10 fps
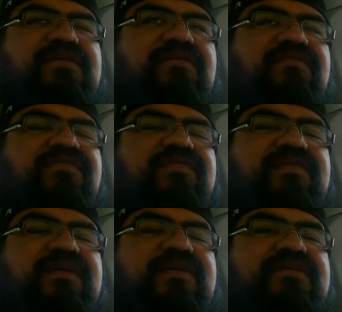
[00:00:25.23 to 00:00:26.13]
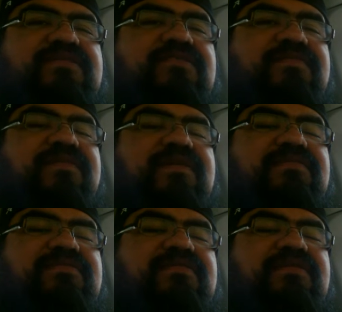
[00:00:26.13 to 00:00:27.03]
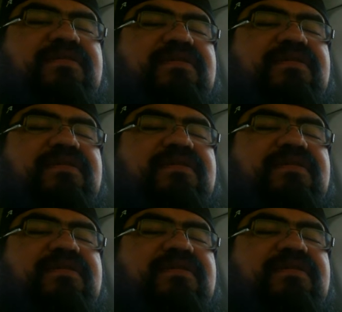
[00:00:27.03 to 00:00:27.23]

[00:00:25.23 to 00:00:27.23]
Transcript: going from the suburbs